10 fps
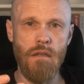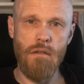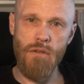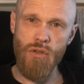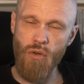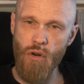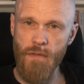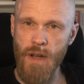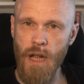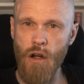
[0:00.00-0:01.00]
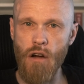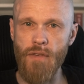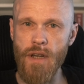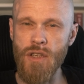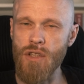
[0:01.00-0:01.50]
The story of King Offa
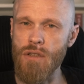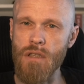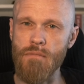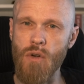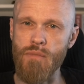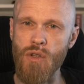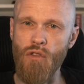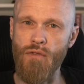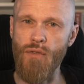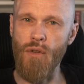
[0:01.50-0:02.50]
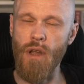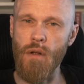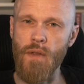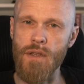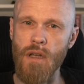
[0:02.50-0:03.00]
isn't just some obscure footnote
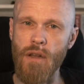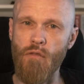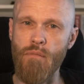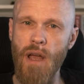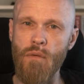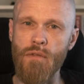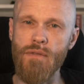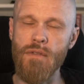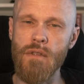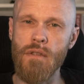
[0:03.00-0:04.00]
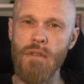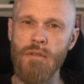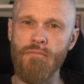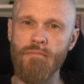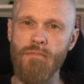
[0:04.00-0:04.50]
in the study of Beowulf.
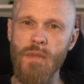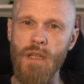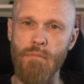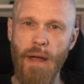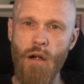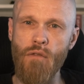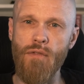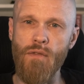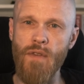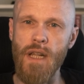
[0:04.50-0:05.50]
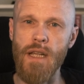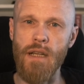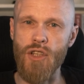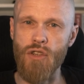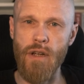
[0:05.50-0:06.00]
It's a powerful, vivid
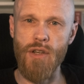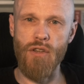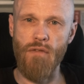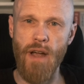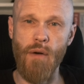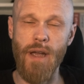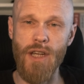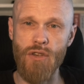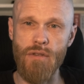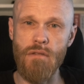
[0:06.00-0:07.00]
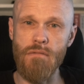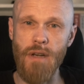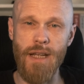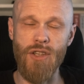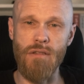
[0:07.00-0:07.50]
illustration of how history,
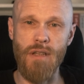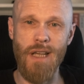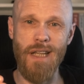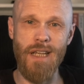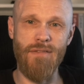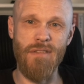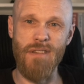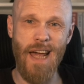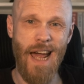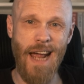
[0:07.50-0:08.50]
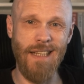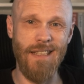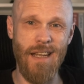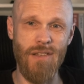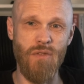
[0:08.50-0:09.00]
legend, and even
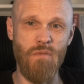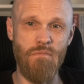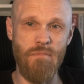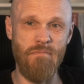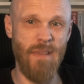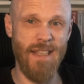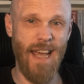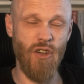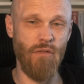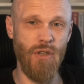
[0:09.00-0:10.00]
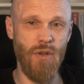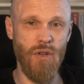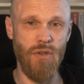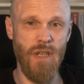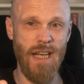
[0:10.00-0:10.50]
accidental
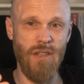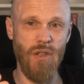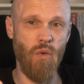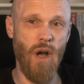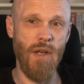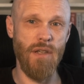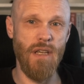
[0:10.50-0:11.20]
misattribution intertwined